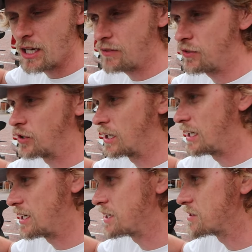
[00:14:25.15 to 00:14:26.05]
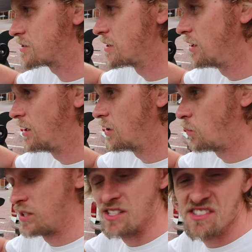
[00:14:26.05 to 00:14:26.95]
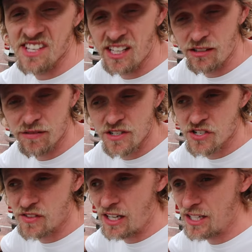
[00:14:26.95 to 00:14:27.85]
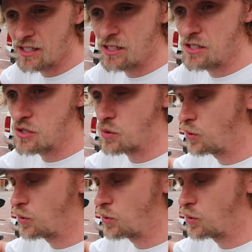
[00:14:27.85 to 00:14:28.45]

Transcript: if you guys want to sell fish finders,